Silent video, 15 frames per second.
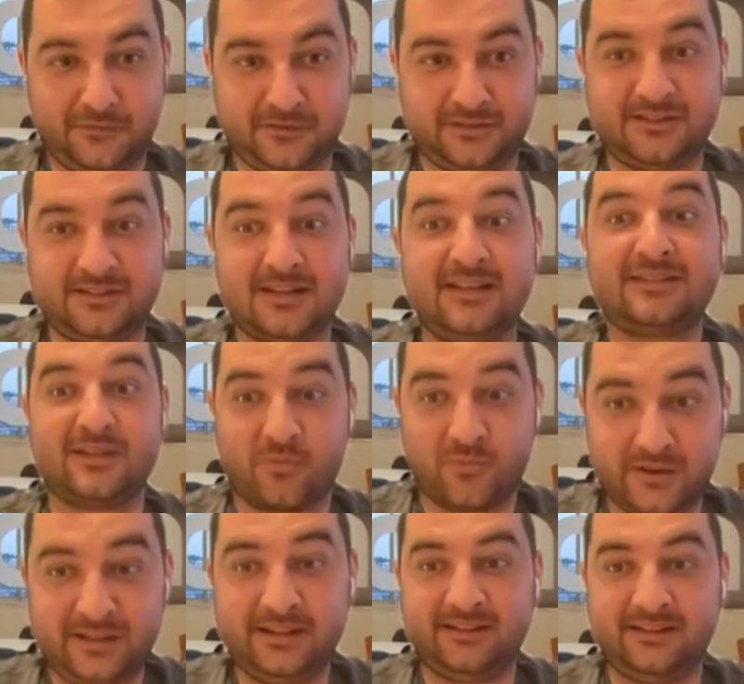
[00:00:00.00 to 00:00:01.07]
different. It's a
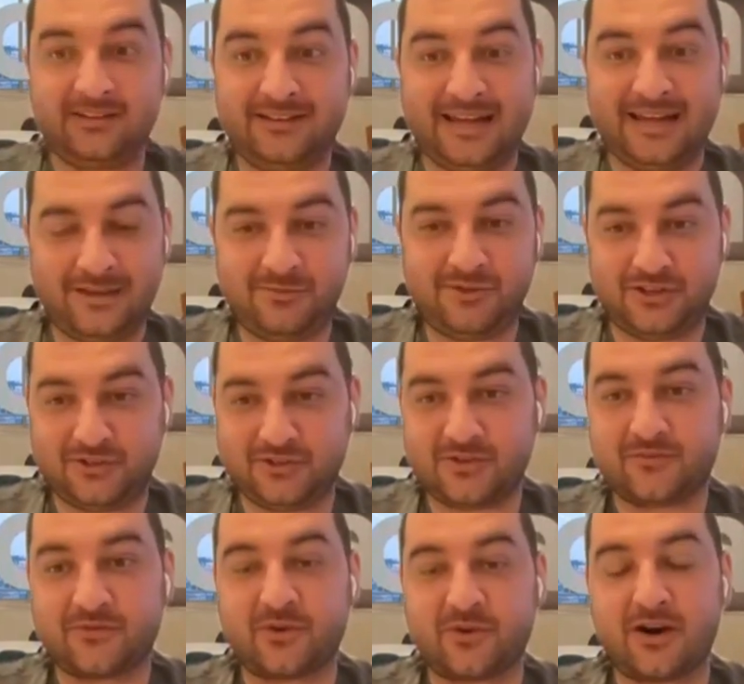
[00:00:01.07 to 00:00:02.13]
really game
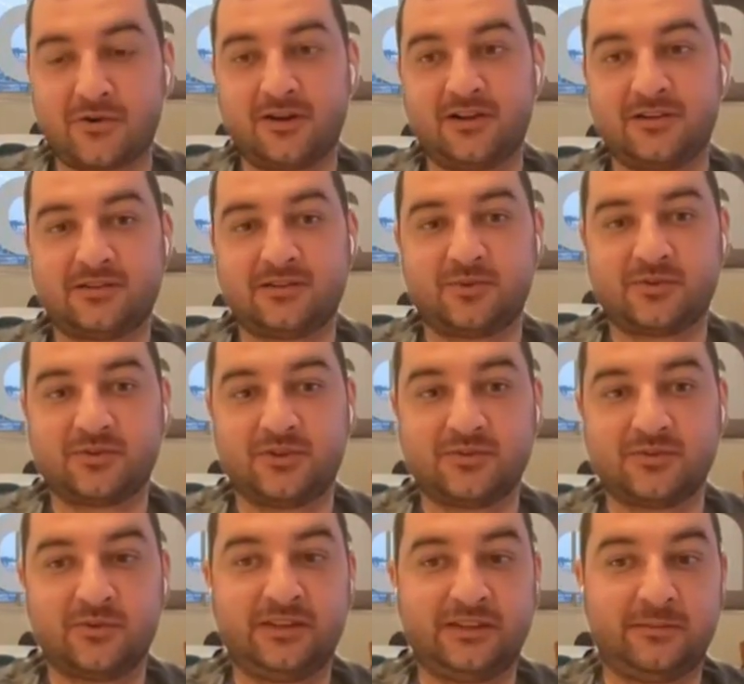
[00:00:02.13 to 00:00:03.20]
changer for our customers
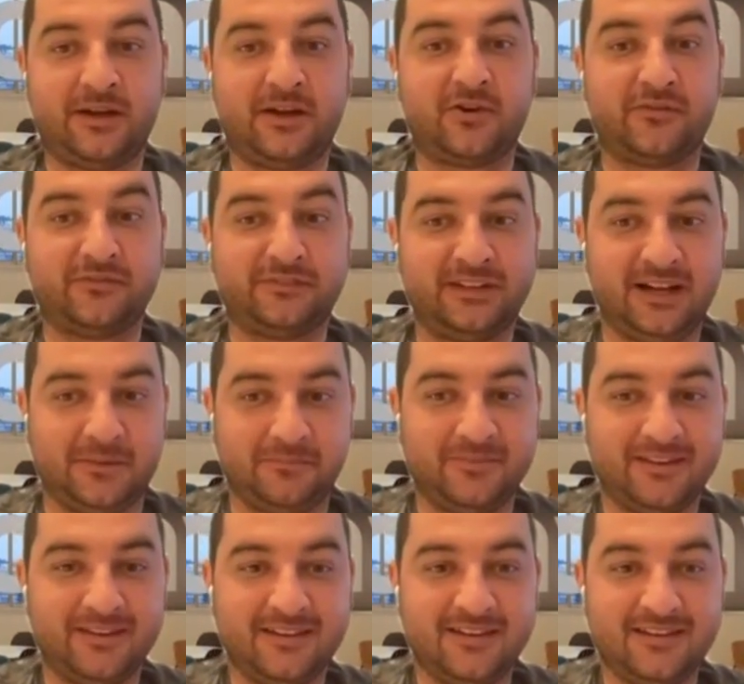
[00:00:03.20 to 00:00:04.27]
also in the matter of time
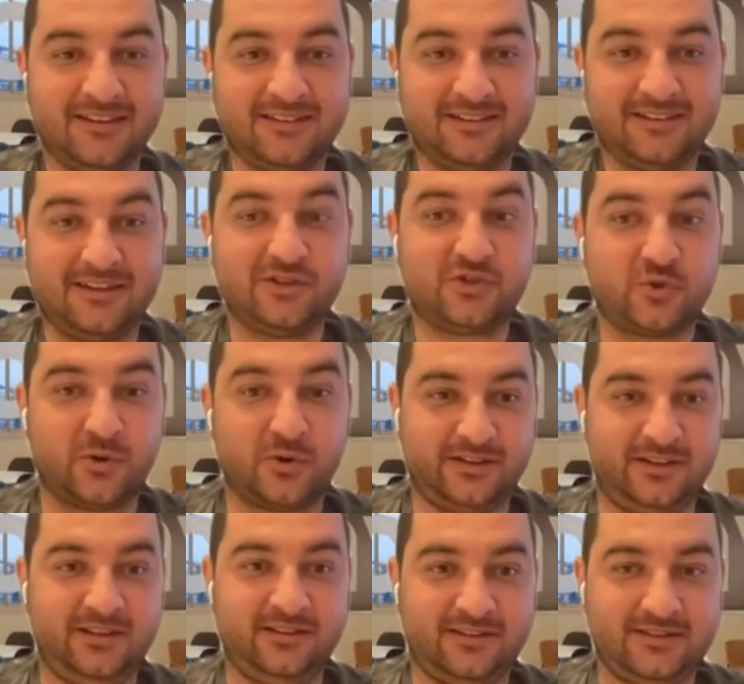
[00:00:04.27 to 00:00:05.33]
and
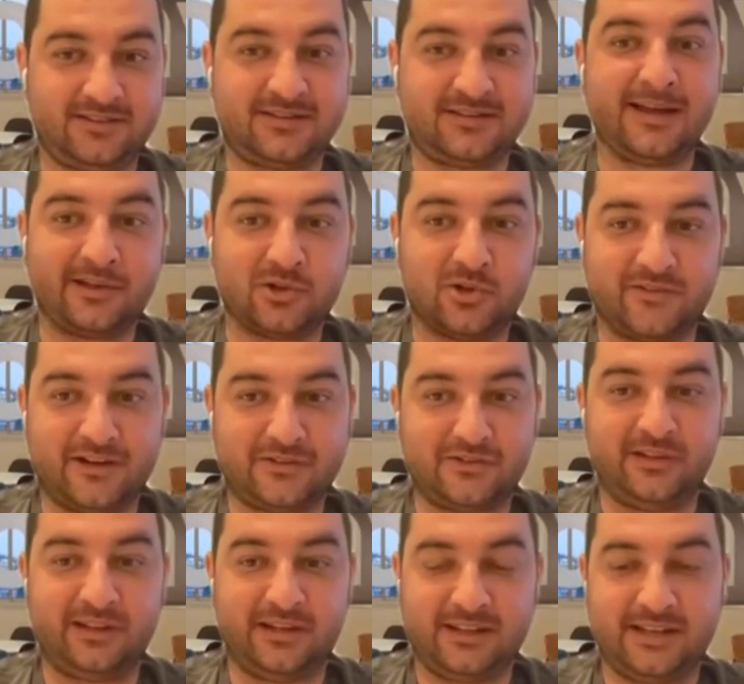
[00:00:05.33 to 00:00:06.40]
shortening the cycle of
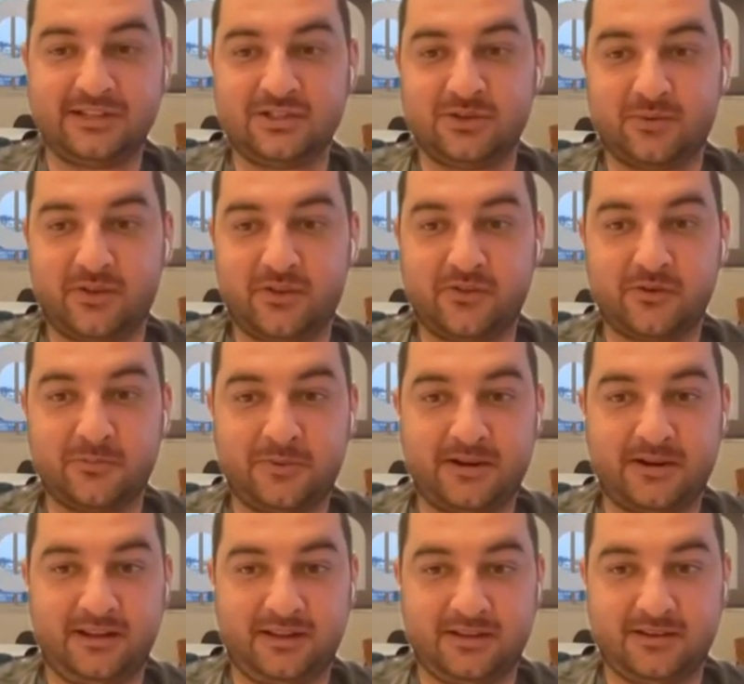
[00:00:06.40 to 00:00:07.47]
actually engaging with a third
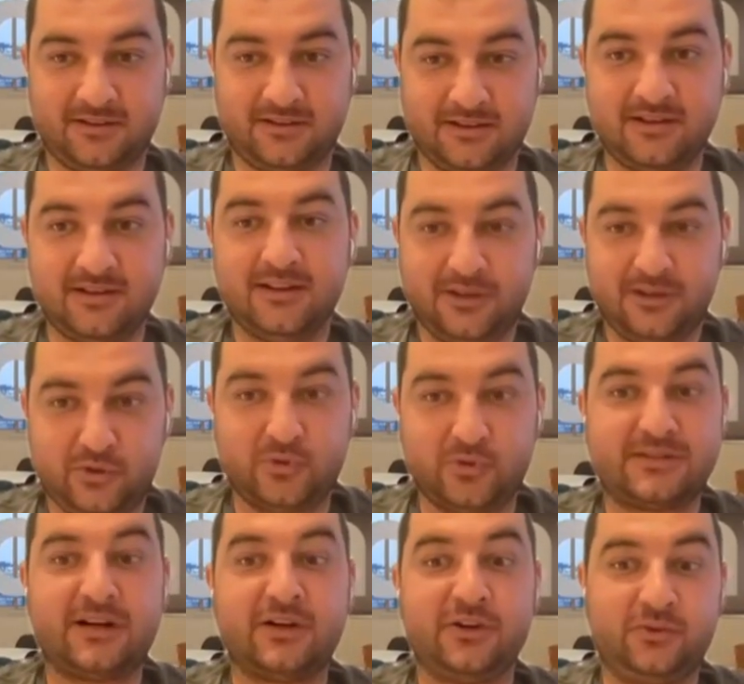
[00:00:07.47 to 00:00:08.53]
party and
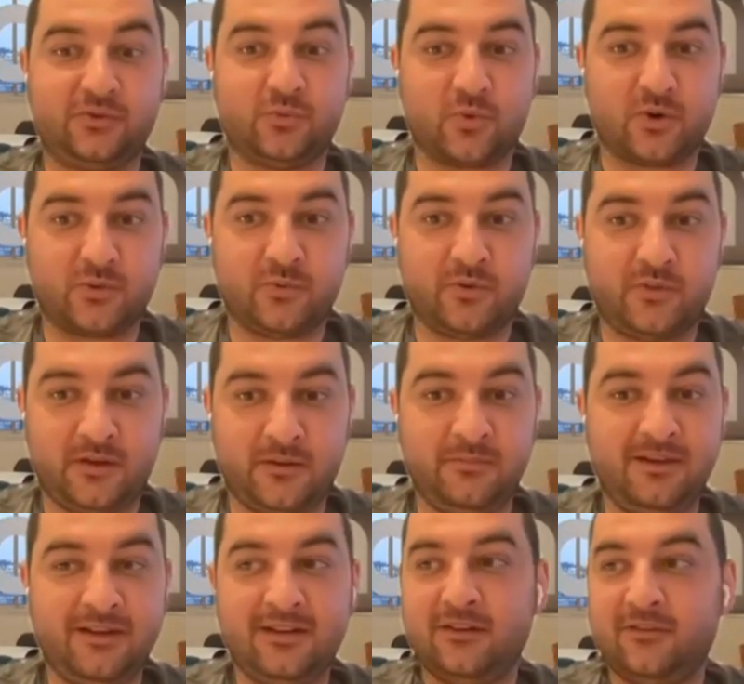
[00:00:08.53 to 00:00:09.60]
starting to work with
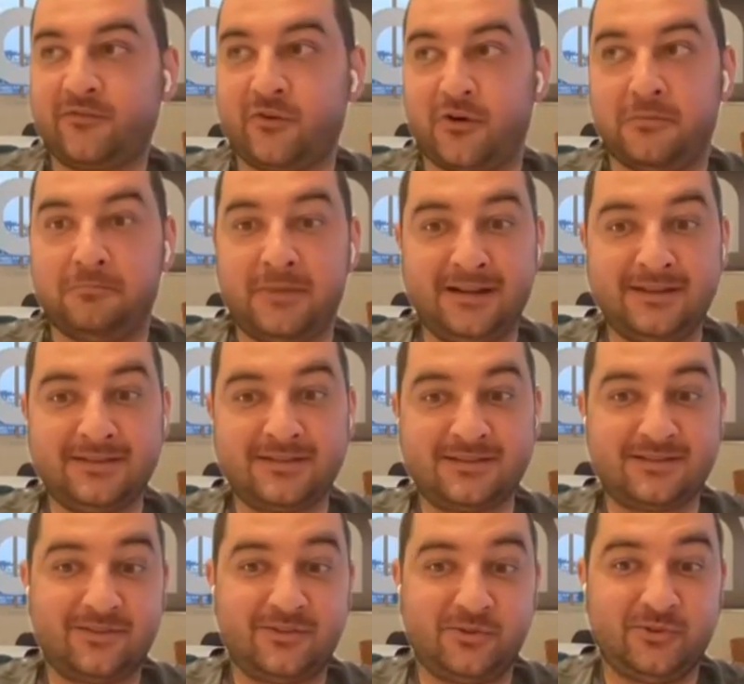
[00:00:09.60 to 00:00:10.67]
them from
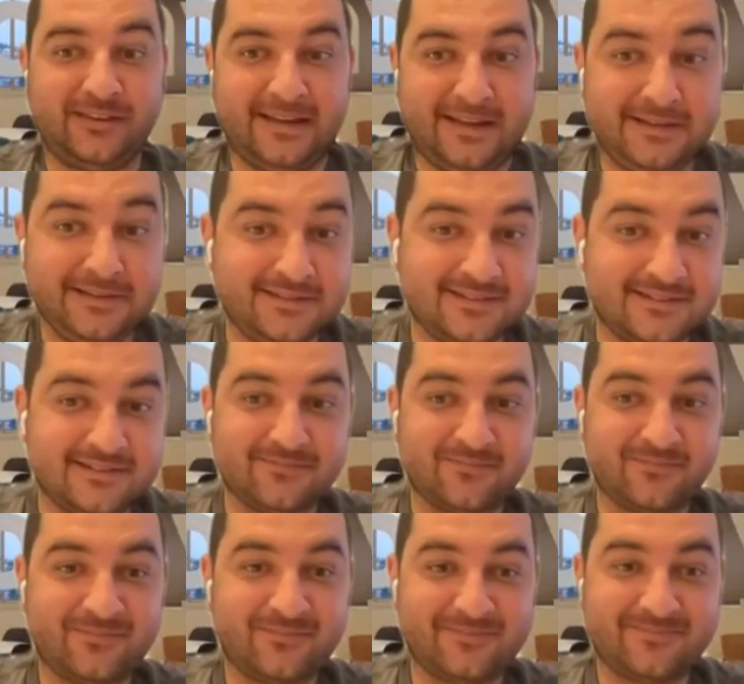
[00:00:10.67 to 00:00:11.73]
months to days.
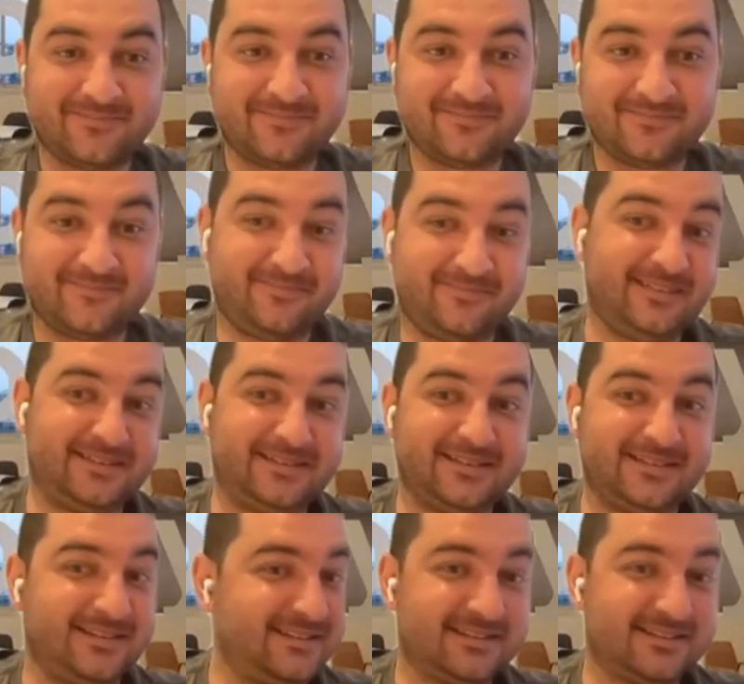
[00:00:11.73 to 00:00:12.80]
This
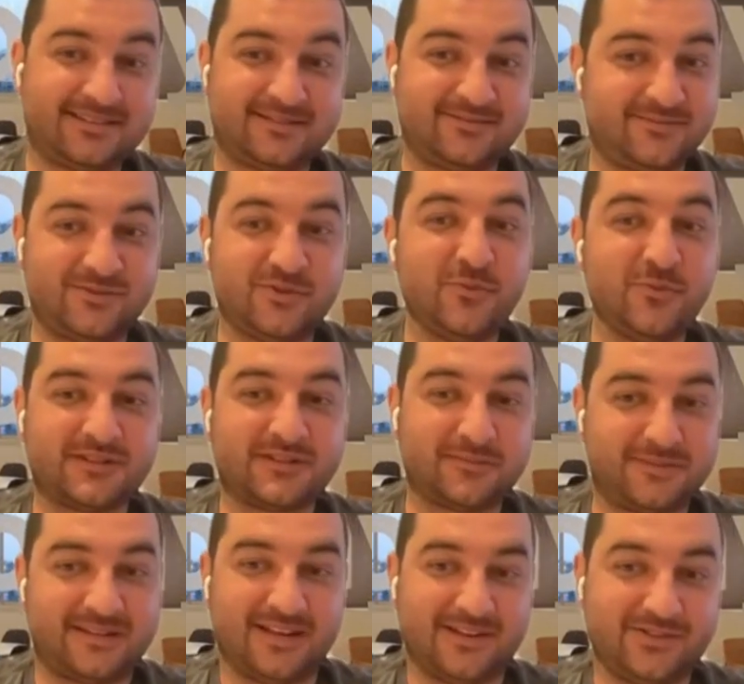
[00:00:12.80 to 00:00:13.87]
is super
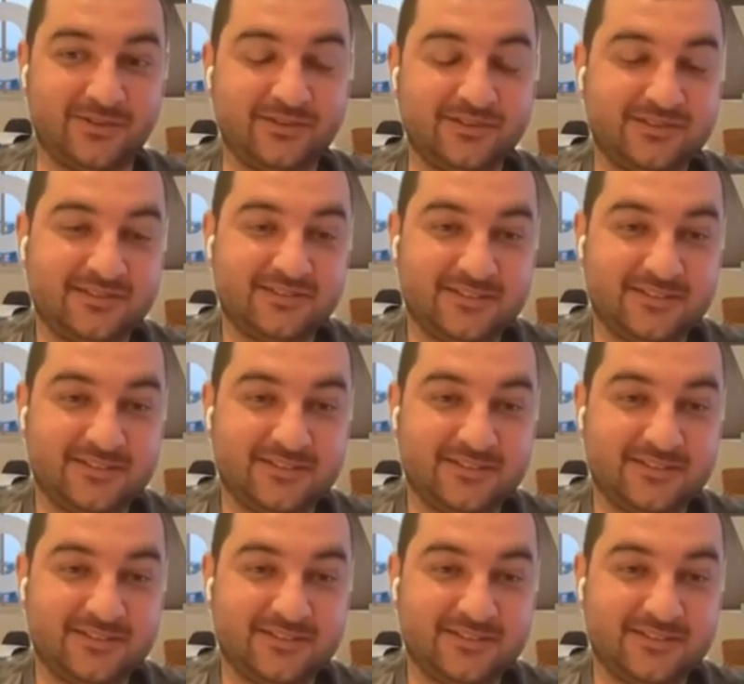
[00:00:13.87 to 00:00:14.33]
substantial.